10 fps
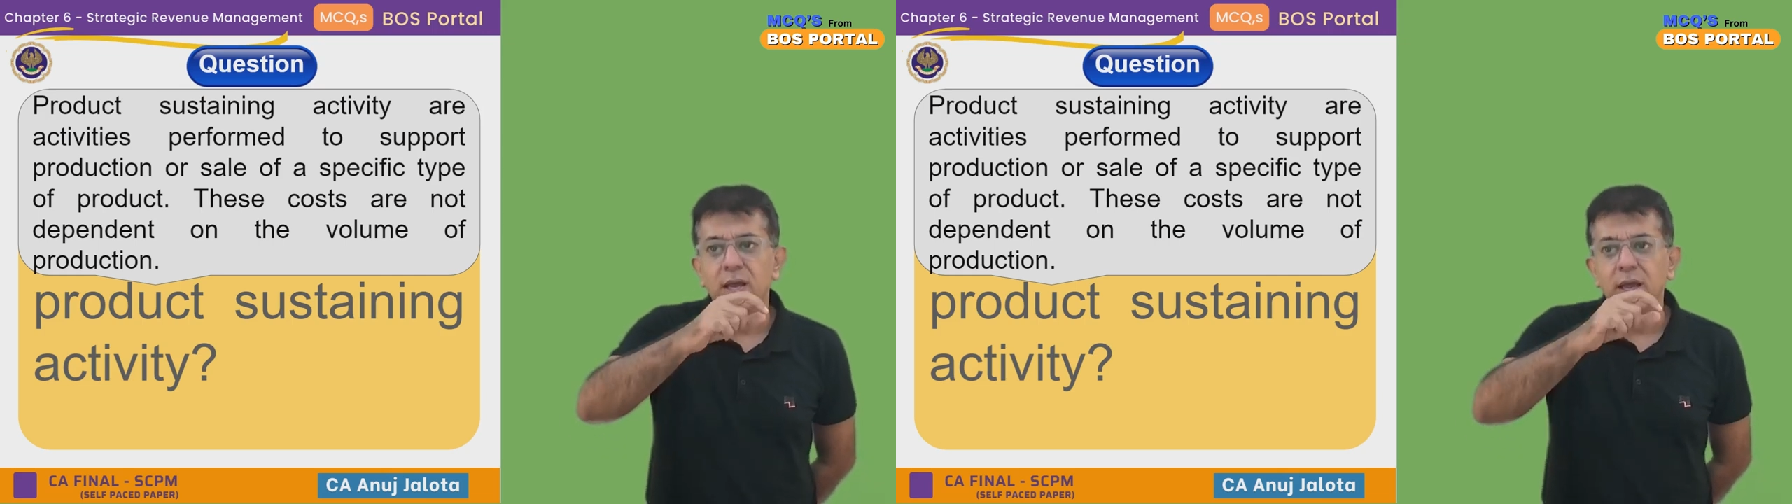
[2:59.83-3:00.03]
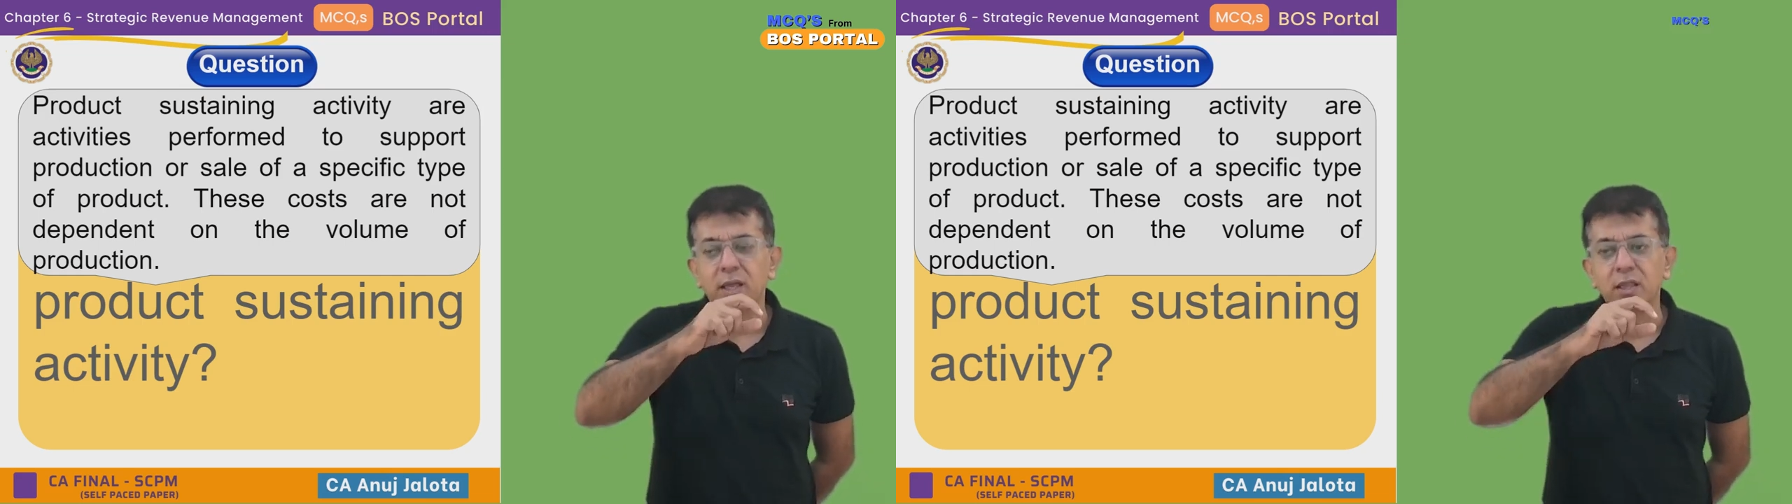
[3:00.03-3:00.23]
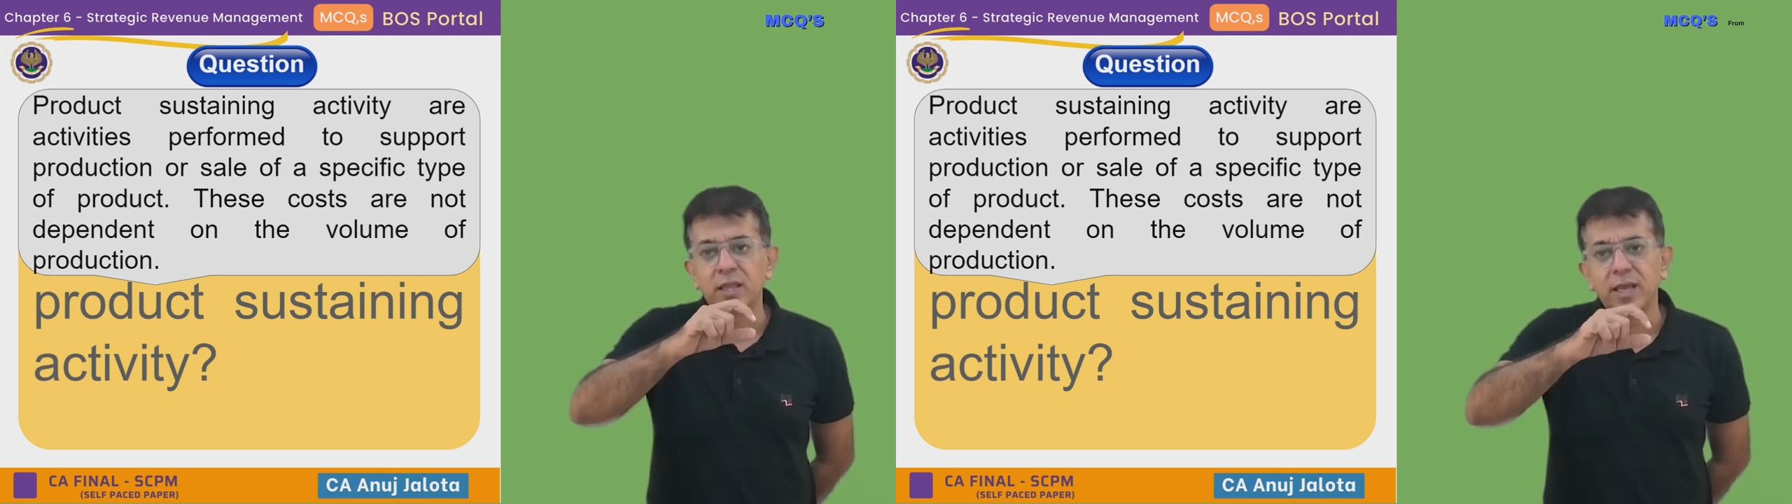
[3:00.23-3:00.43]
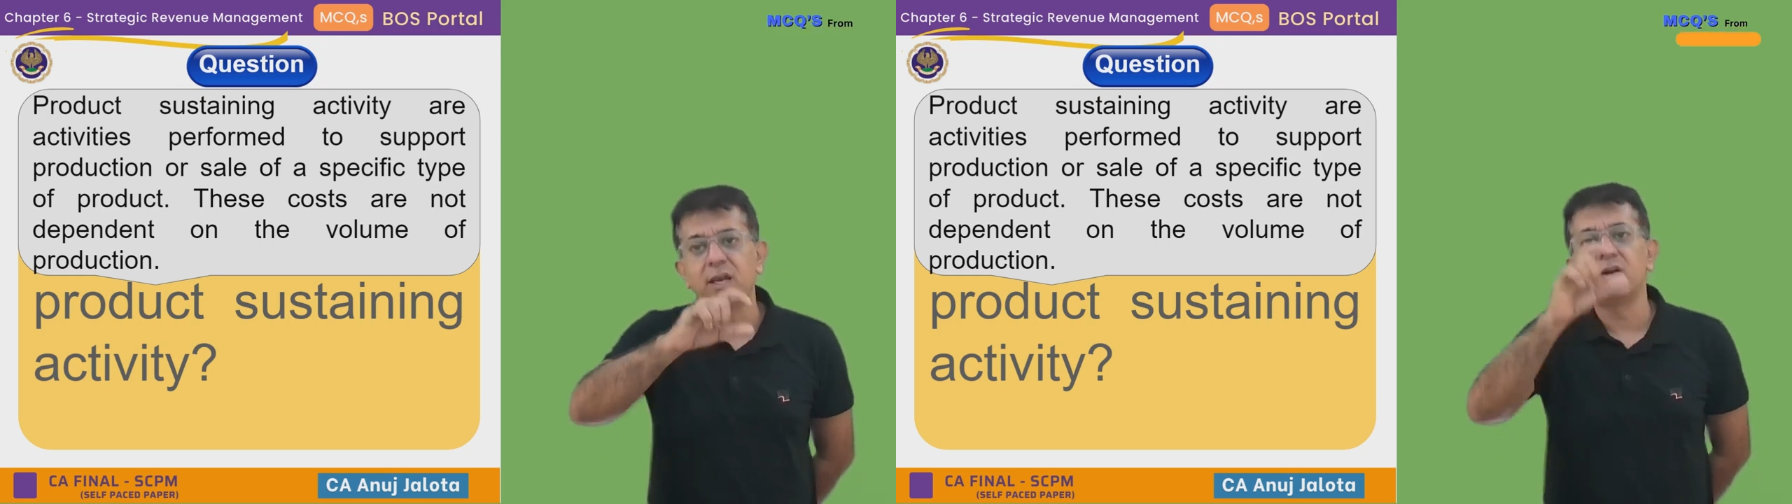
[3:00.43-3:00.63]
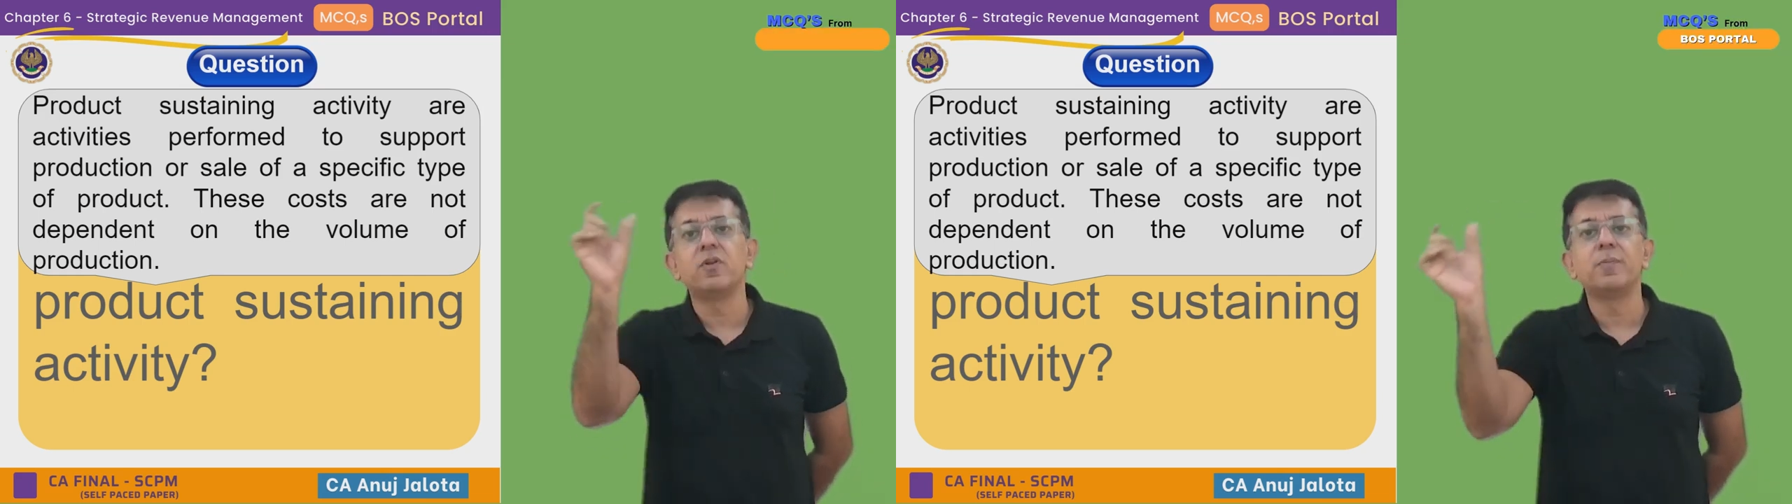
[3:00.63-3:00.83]
and then
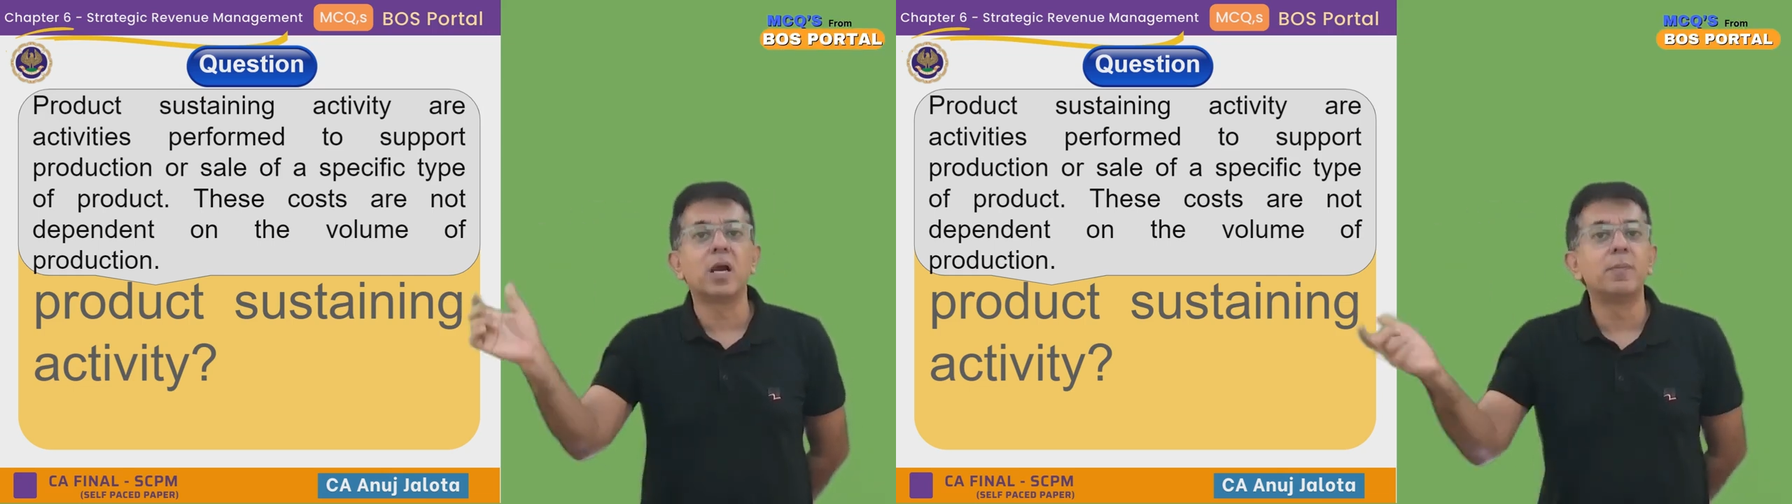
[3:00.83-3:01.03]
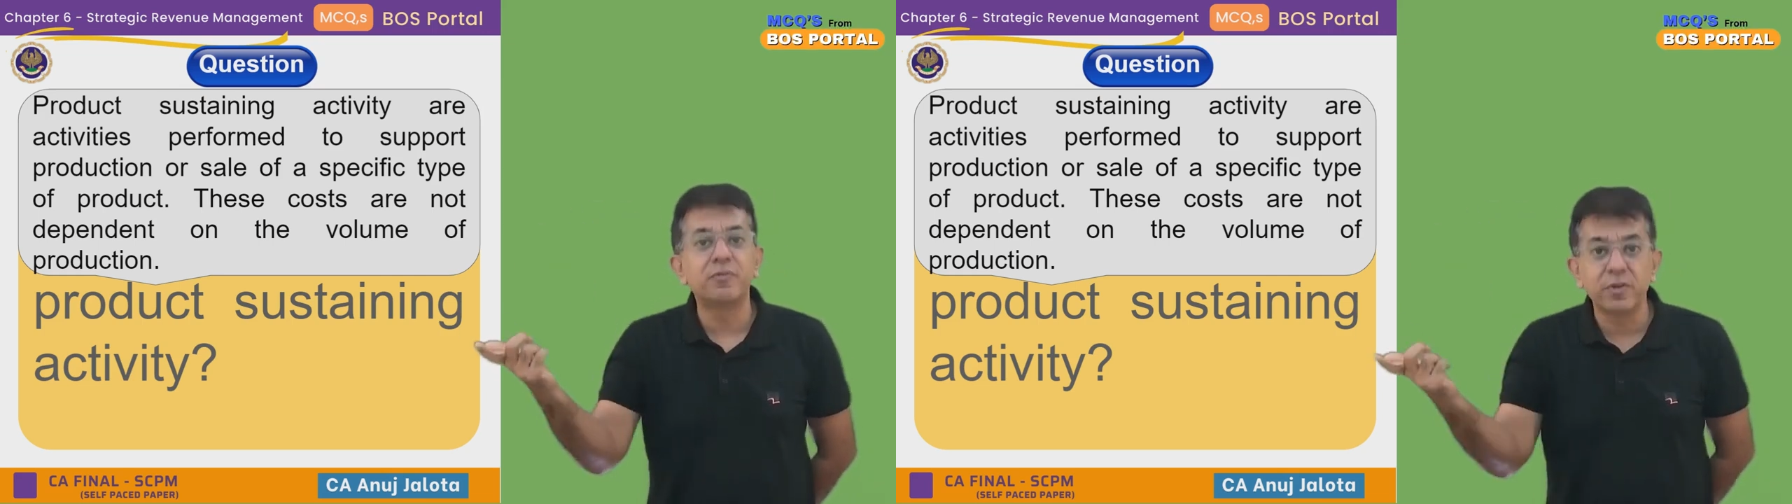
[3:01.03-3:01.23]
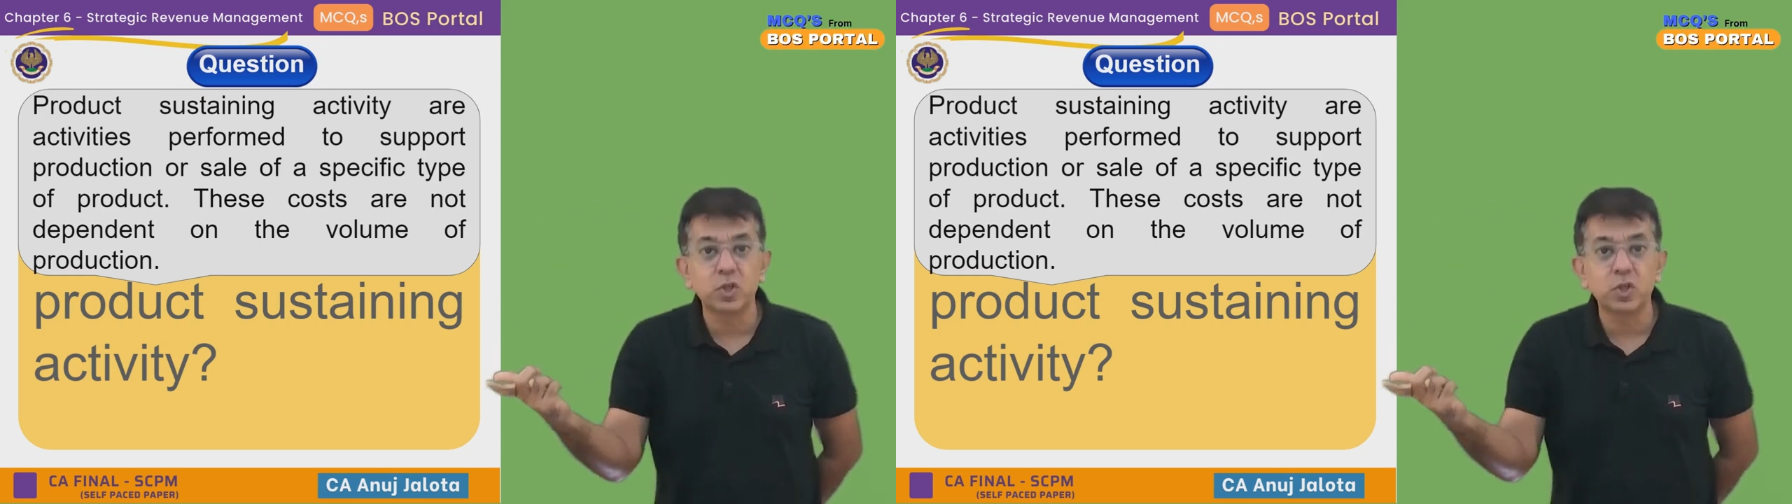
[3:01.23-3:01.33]
it will become a finished